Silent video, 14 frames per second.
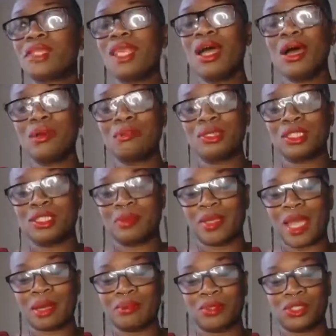to be
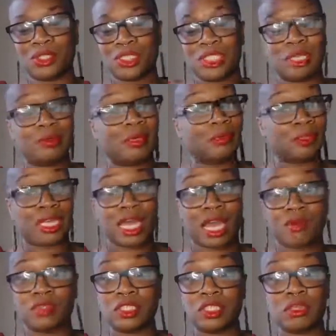able to see people that you
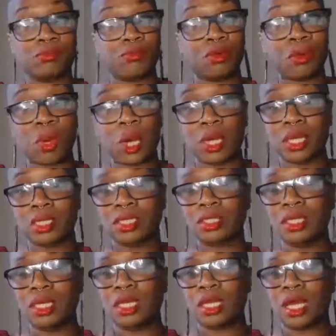haven't seen for a
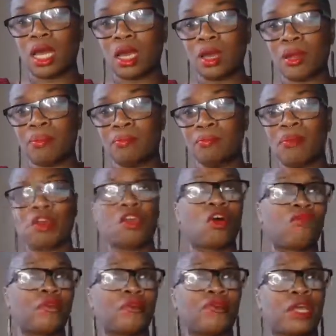while, a lot
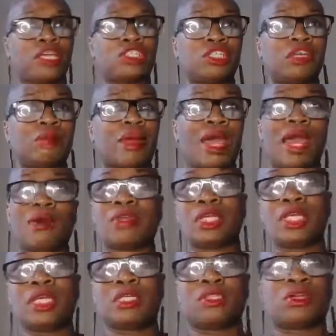of reflection about how the
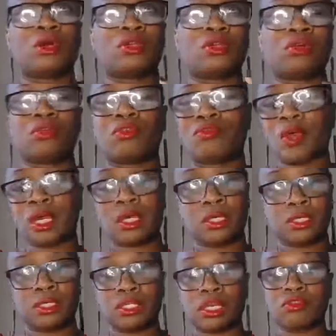year's gone and all of that
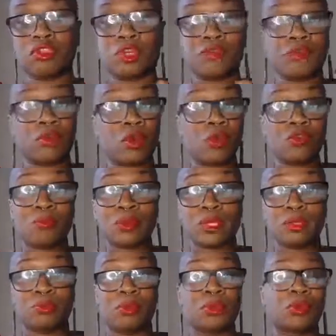kind of stuff. So for a lot of
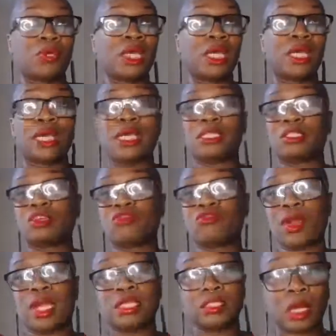people, it's a
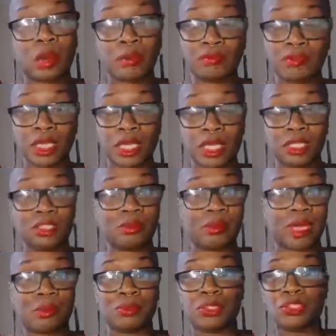great time of year to
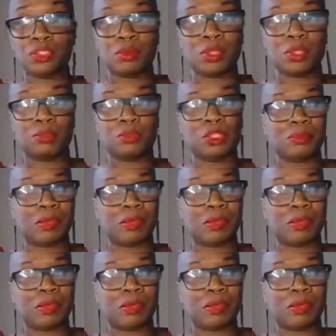be able to do